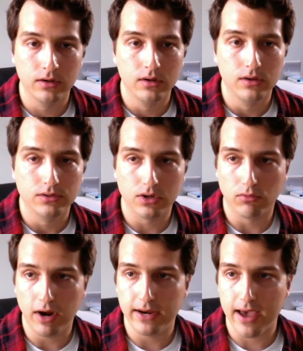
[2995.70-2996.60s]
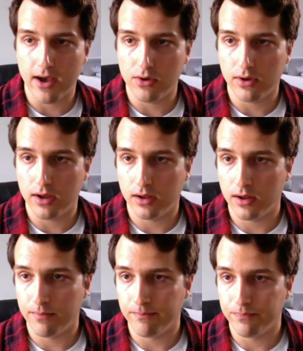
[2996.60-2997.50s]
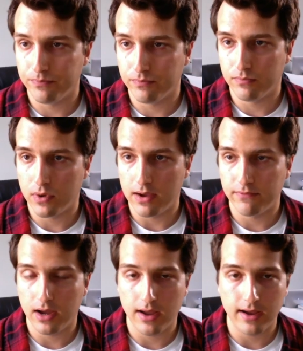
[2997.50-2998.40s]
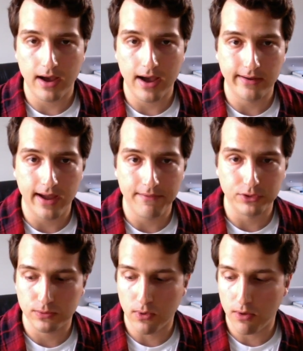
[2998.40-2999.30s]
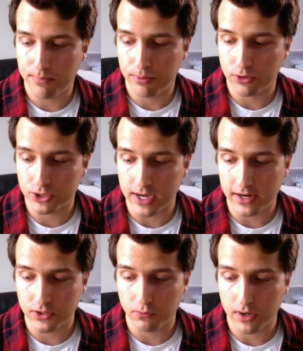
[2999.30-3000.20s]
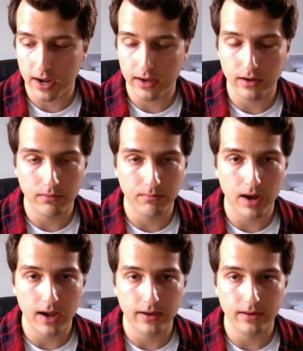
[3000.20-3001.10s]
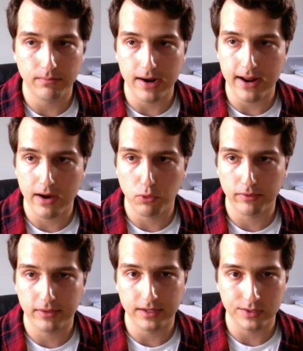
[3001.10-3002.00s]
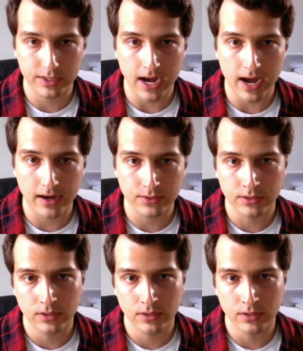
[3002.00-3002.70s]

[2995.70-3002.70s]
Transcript: So right now, um, I've, I, I have a small percentage of what I my my net worth in the stocks.